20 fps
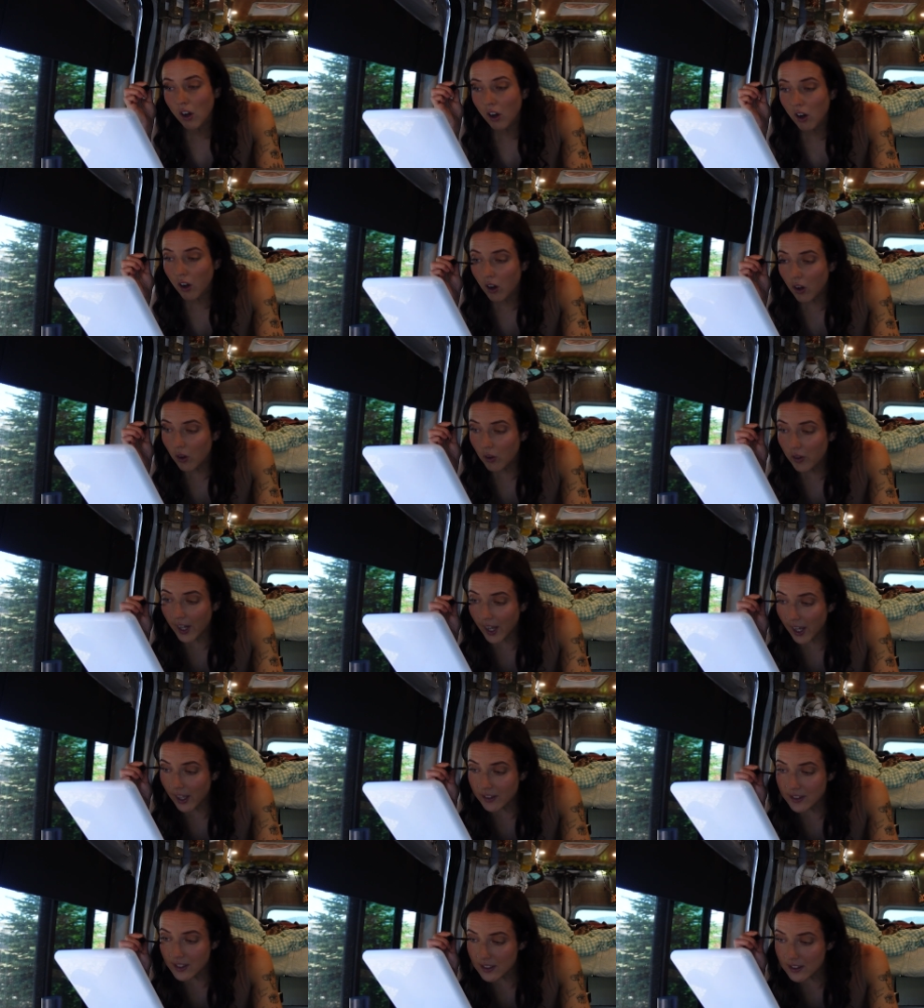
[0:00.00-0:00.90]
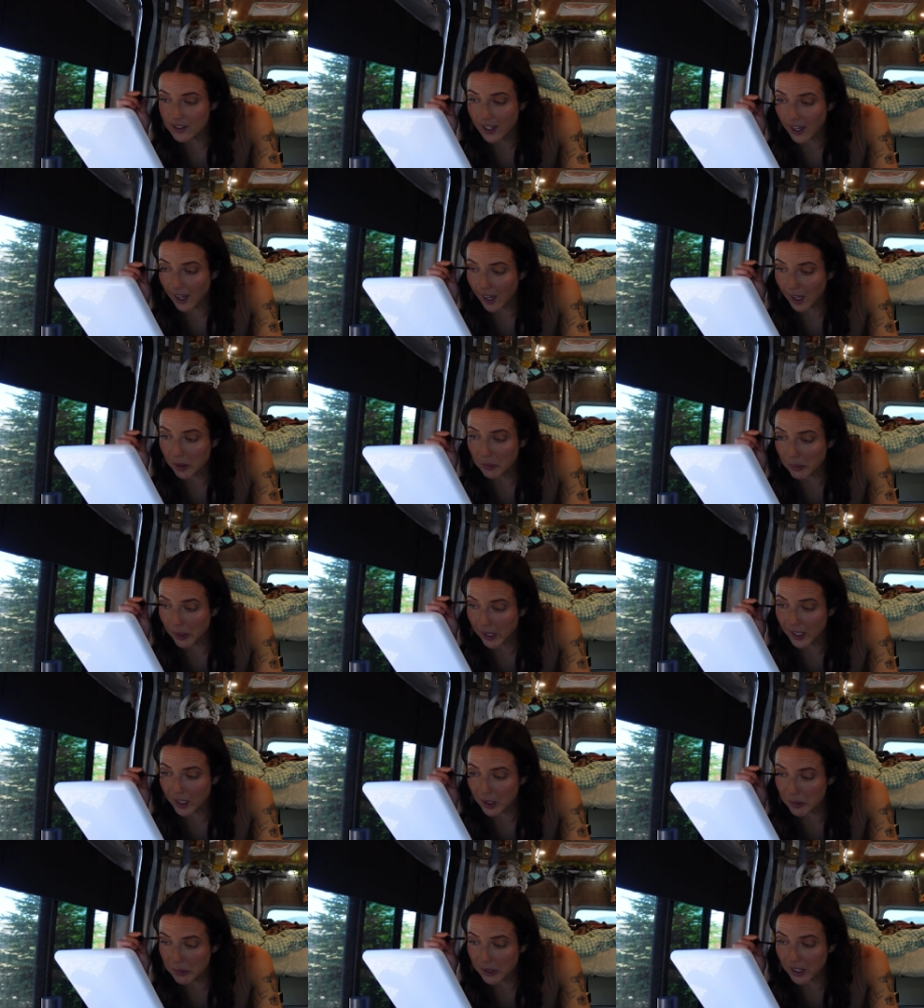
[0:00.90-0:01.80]
Oh, that's a sad
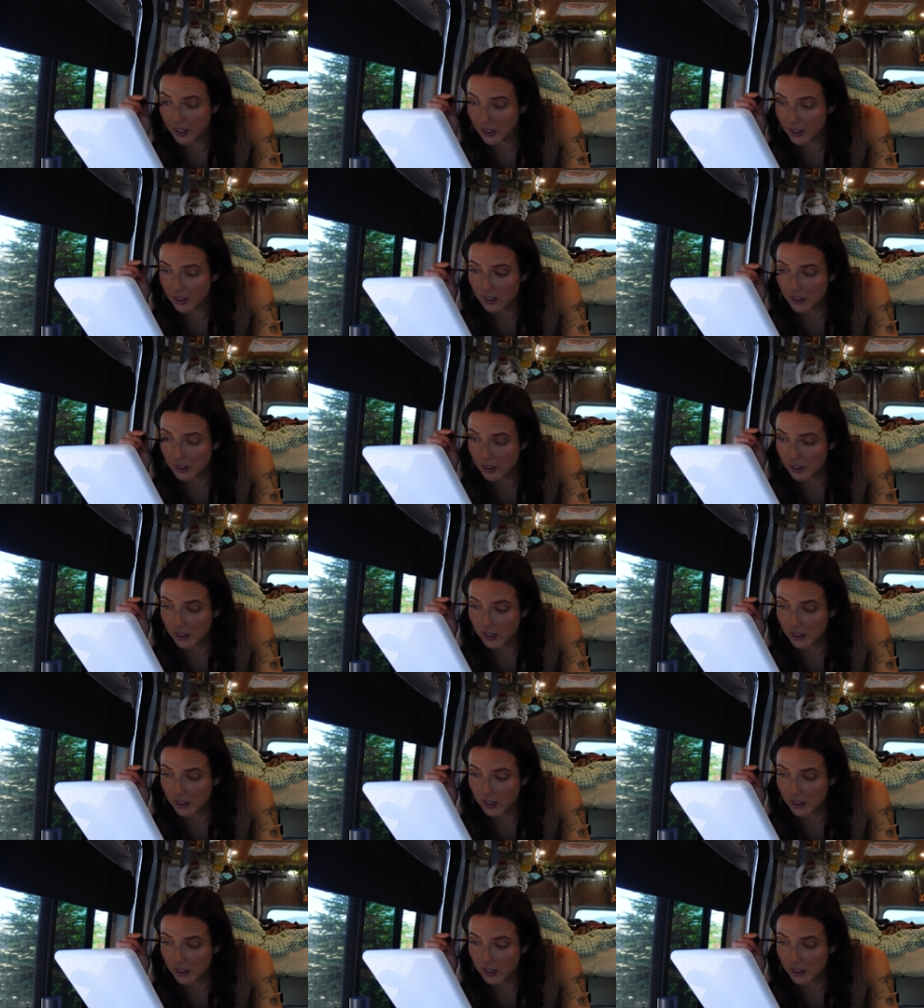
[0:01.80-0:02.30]
baby.